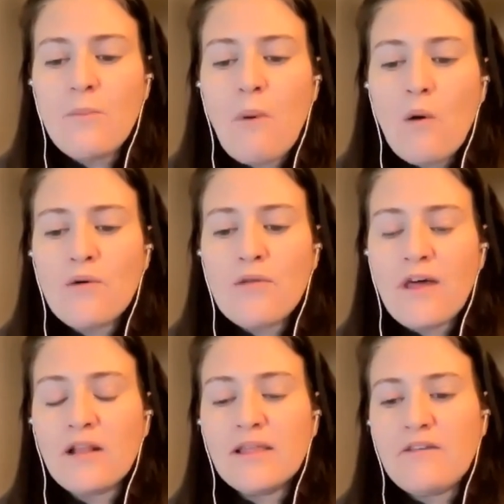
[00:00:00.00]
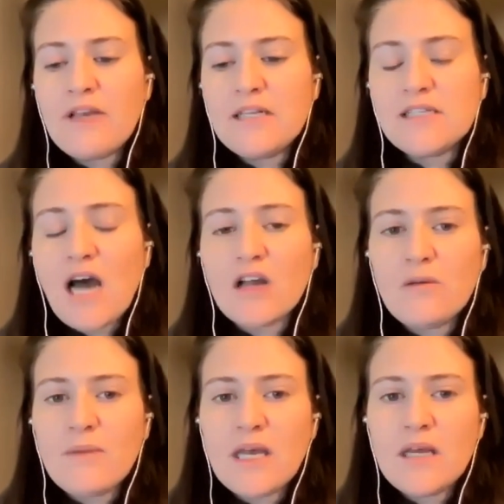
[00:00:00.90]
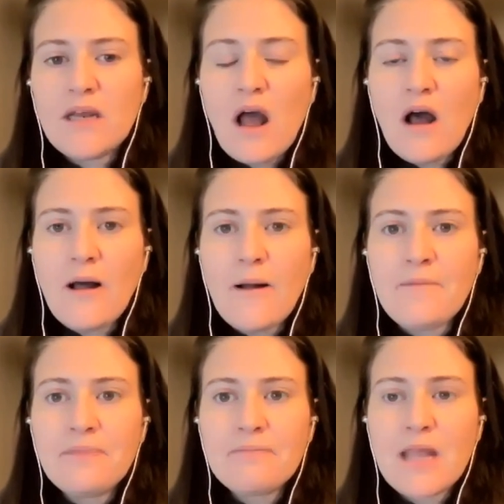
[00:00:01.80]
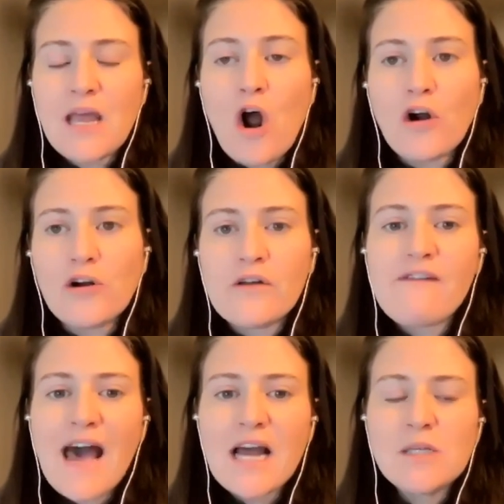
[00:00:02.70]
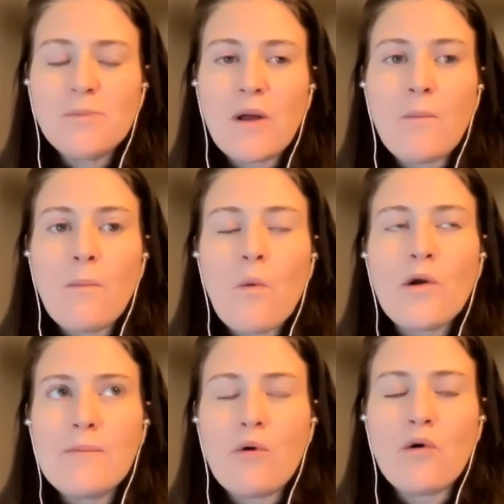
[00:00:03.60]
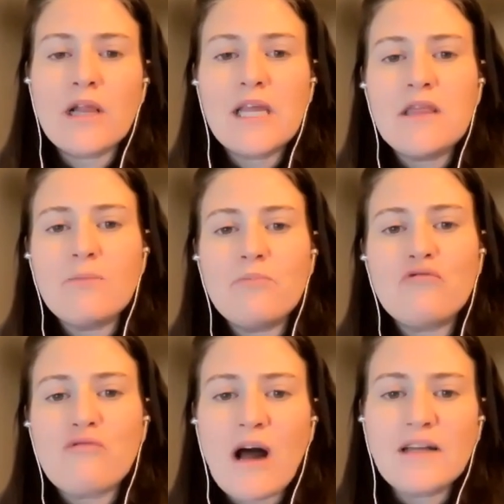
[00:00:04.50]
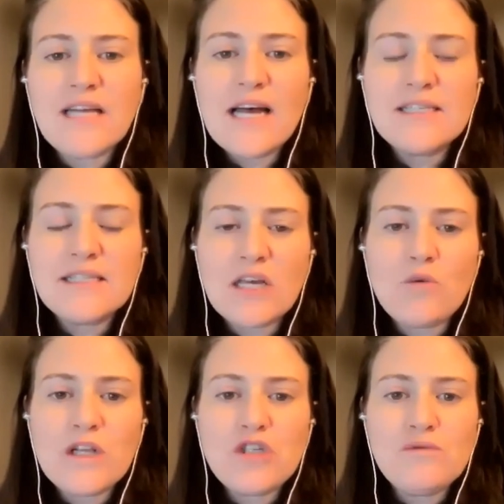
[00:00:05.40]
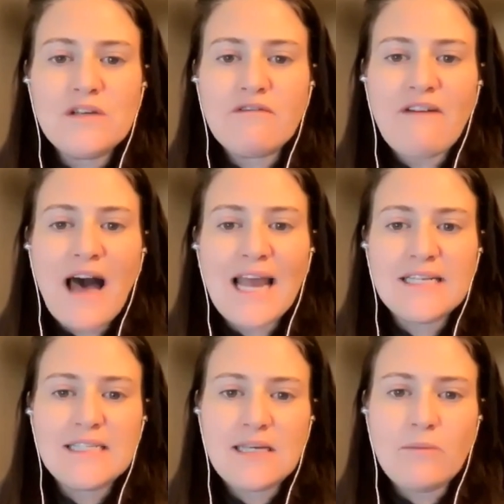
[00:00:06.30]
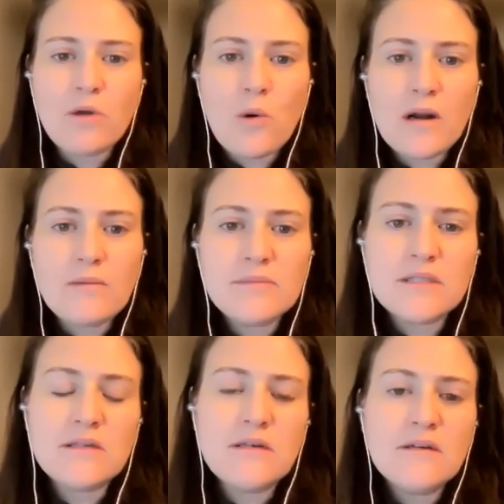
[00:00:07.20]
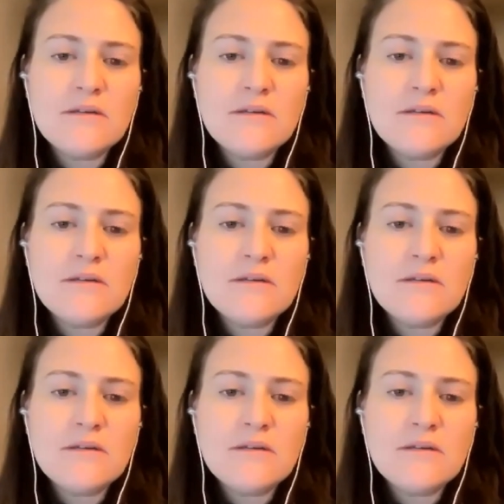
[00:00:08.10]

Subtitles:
both a living document, an artifact, but more importantly, the process in which you define team norms.